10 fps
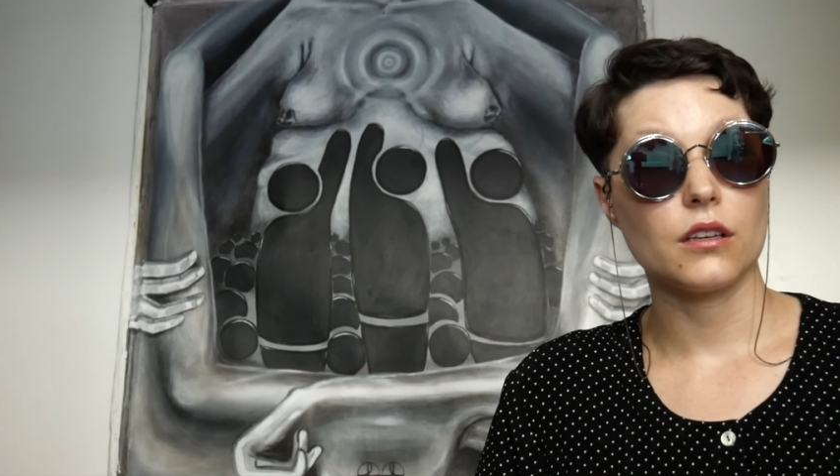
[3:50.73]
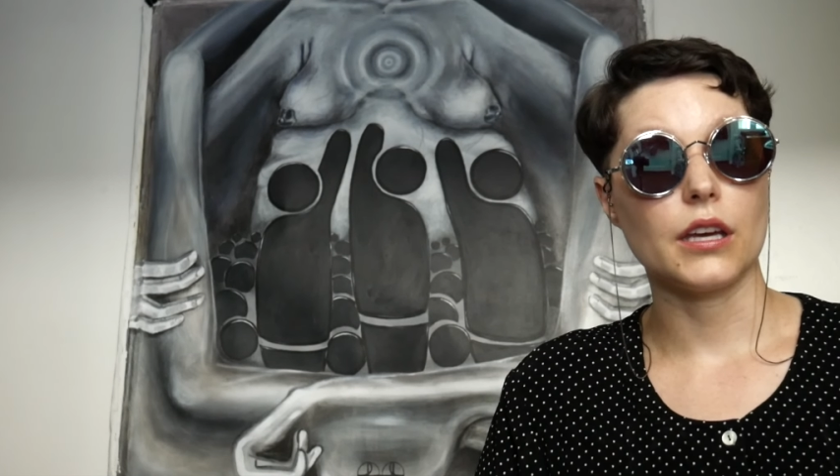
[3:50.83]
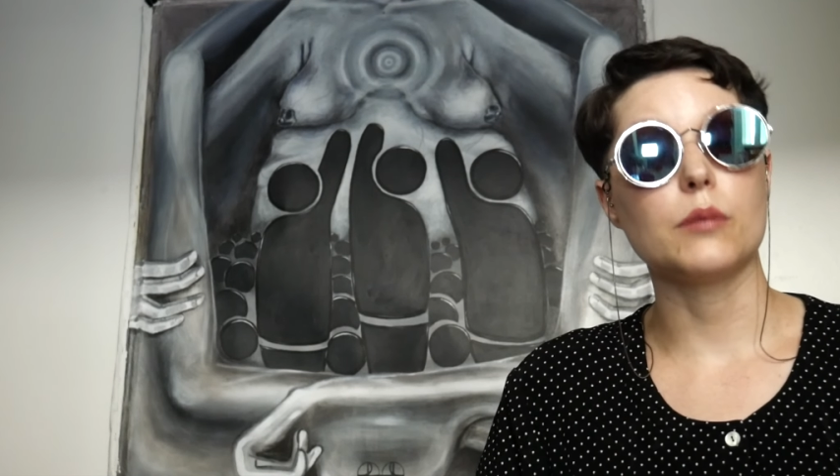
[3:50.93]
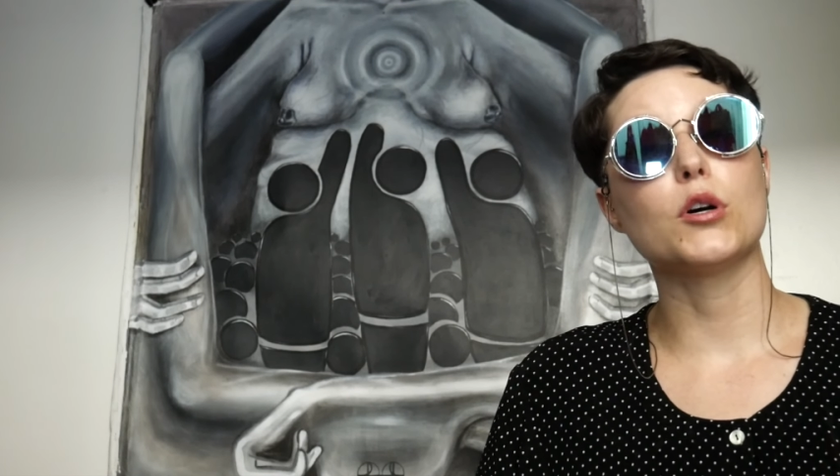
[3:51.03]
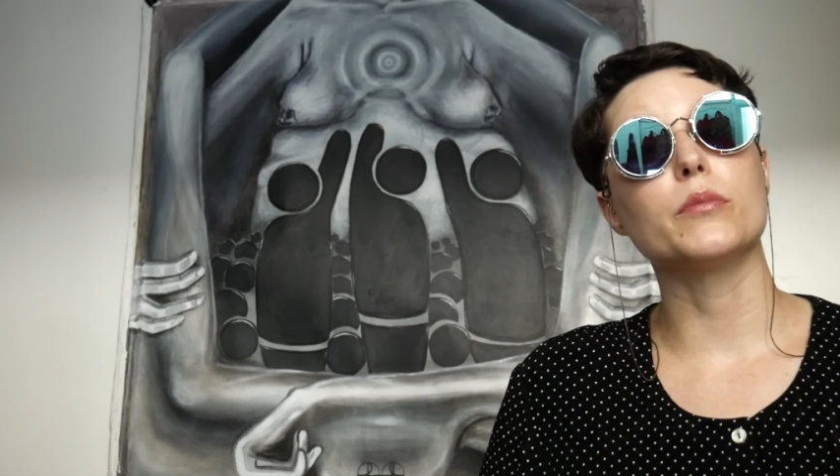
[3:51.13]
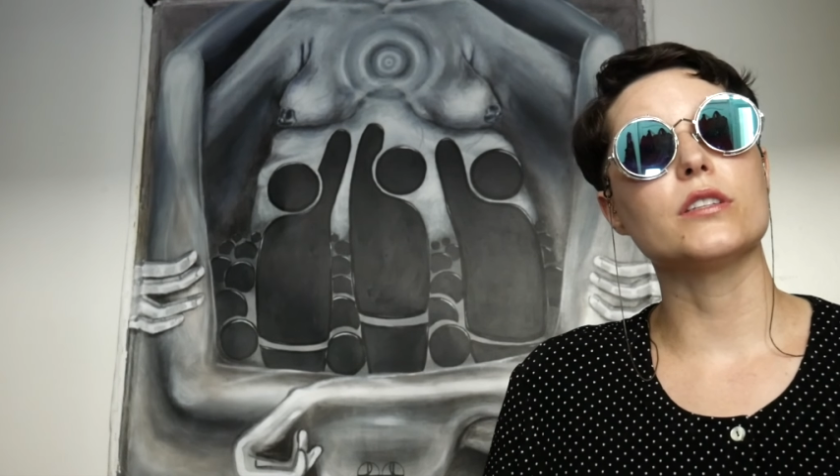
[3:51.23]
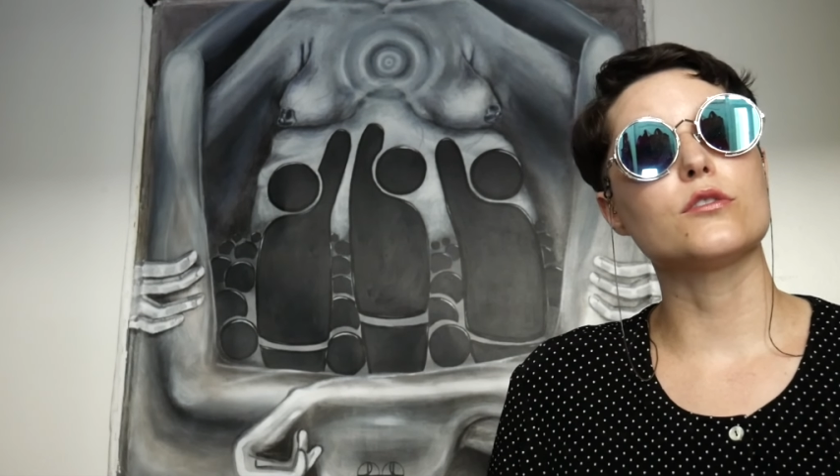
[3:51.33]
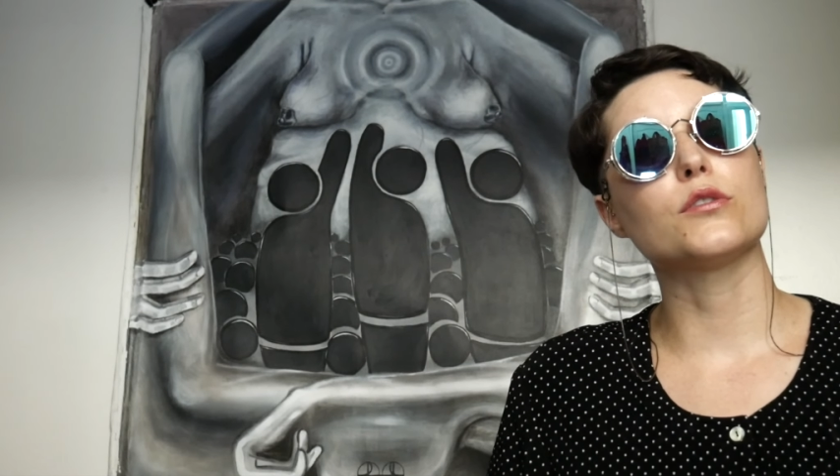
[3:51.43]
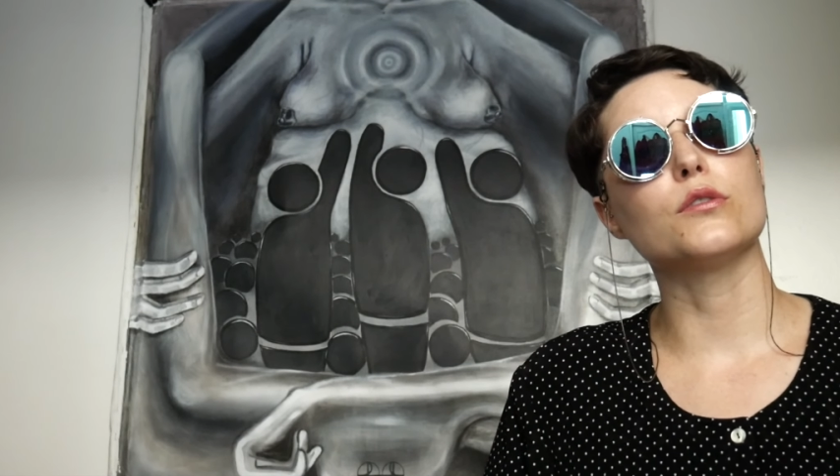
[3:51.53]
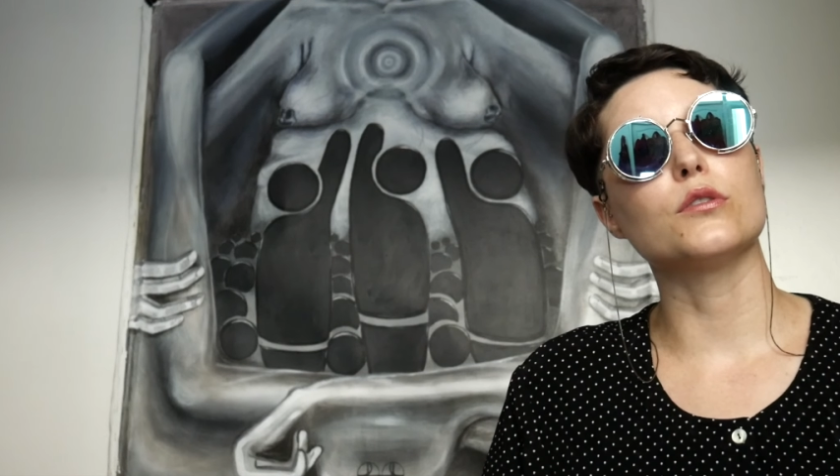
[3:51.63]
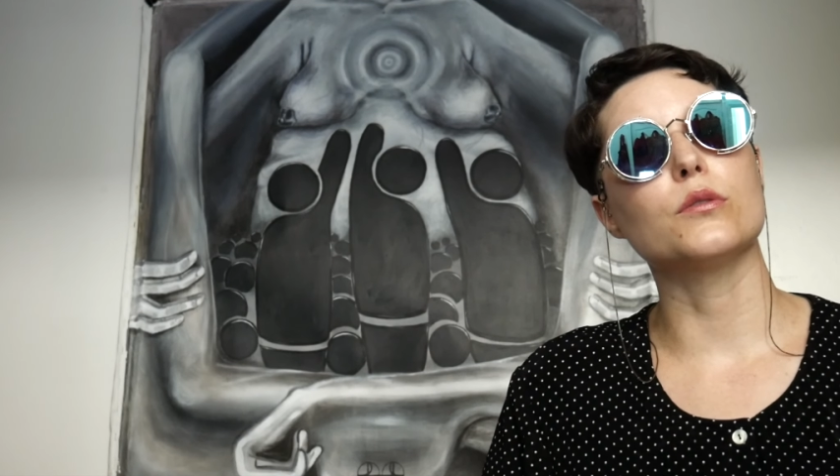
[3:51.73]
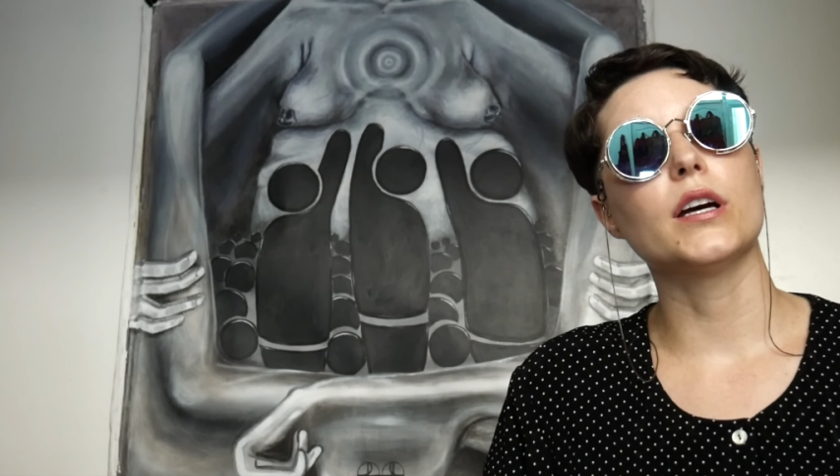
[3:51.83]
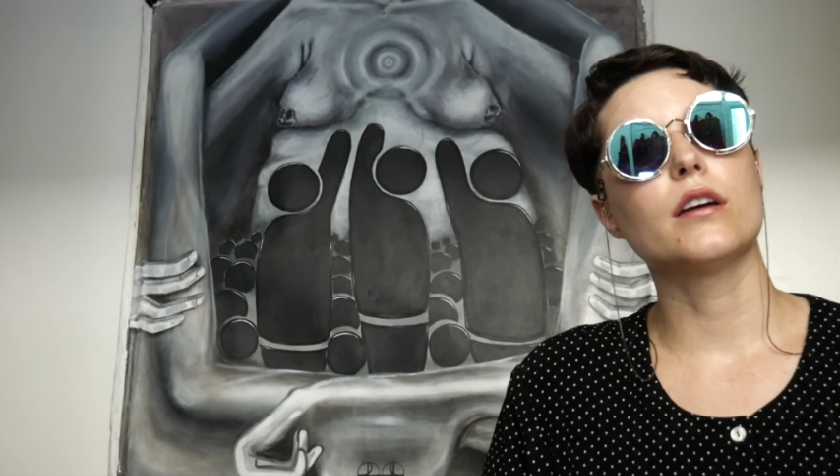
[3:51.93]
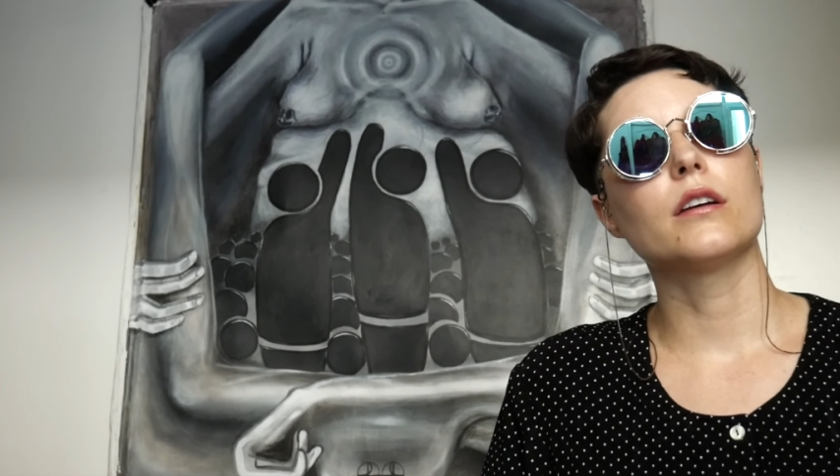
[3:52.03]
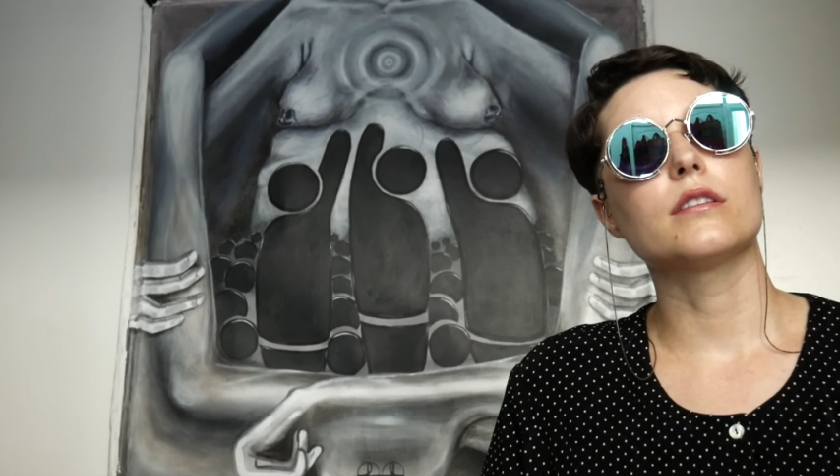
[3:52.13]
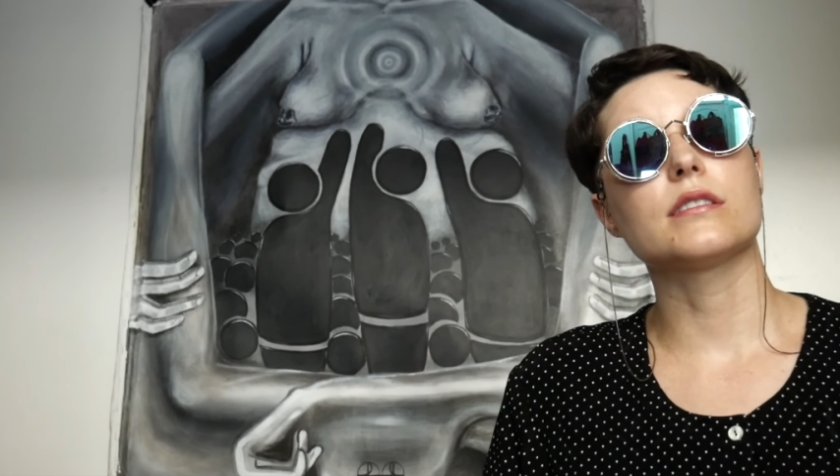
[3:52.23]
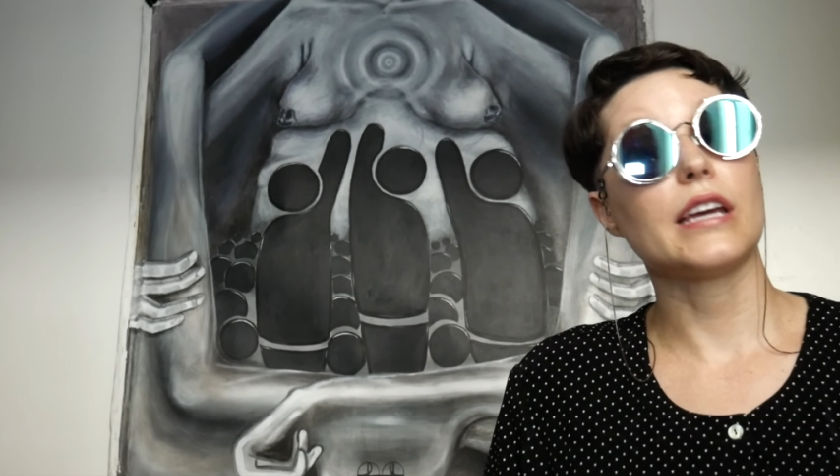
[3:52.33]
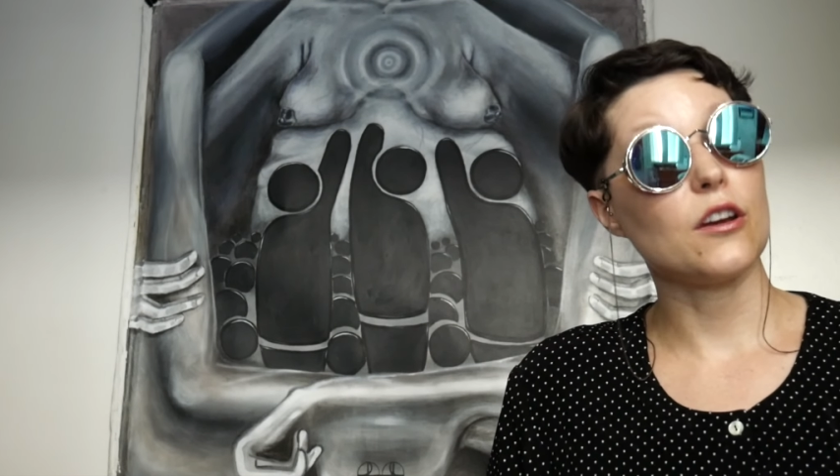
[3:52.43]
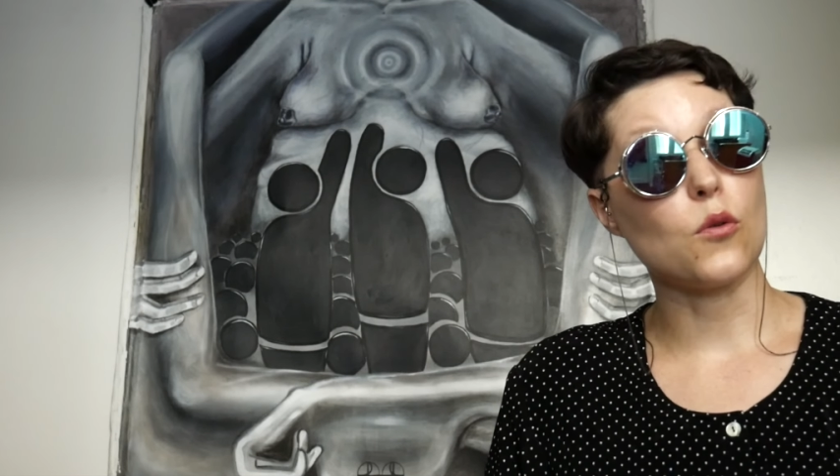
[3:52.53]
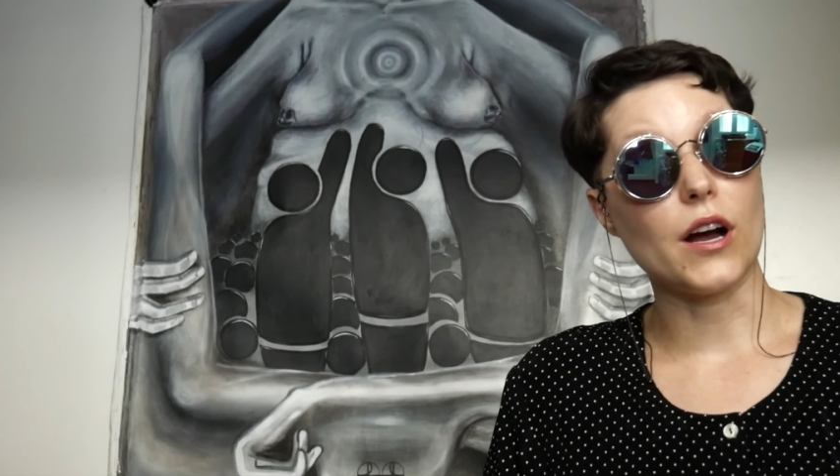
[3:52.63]
a moment to
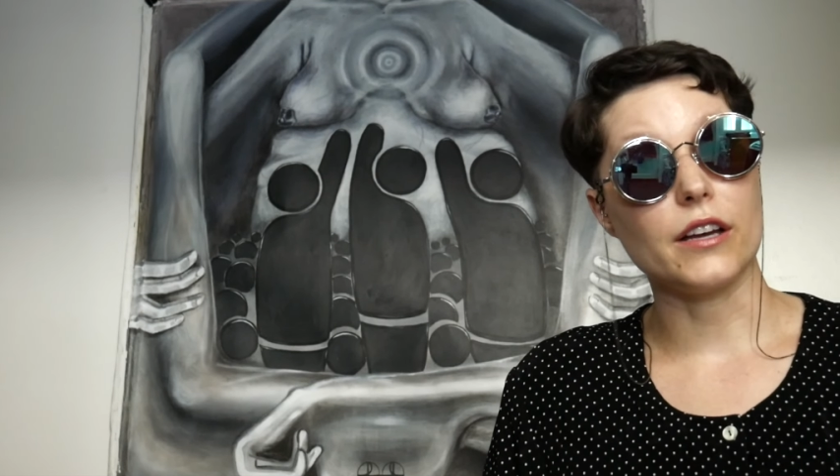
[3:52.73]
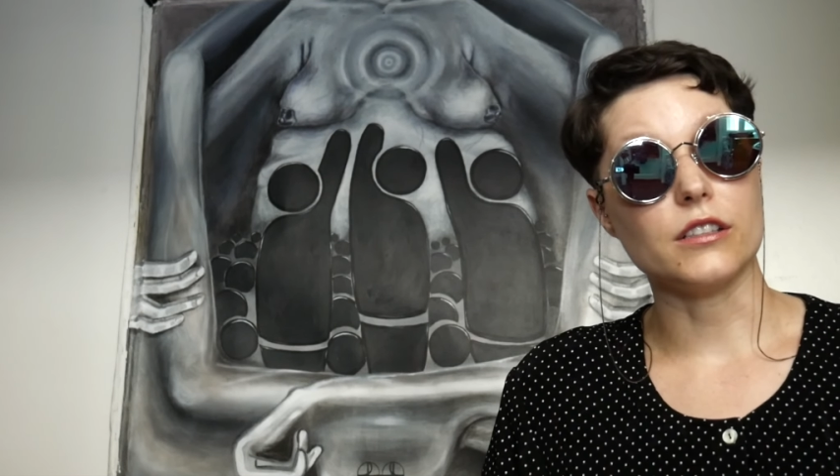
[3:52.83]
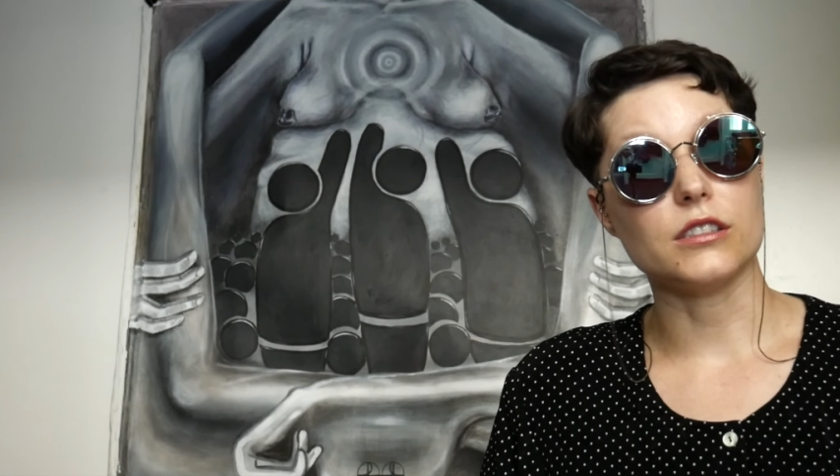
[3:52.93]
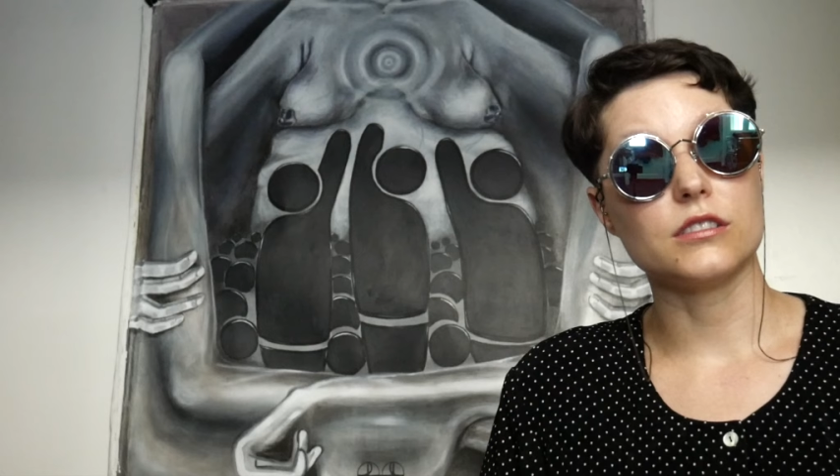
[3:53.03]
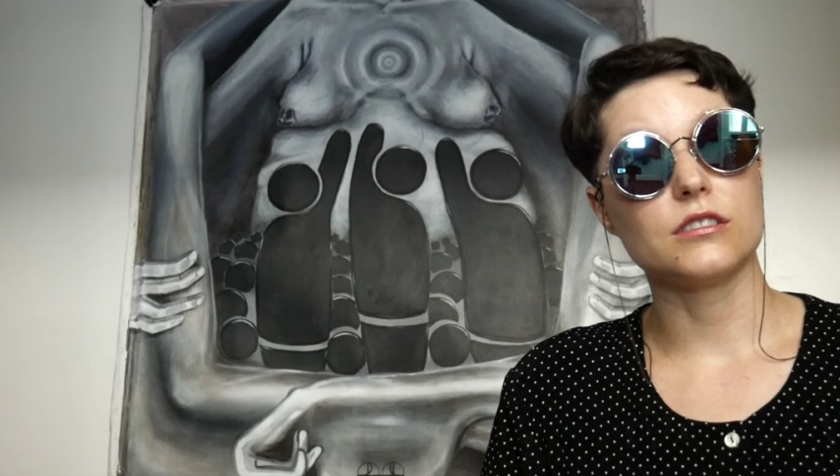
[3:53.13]
stay a while.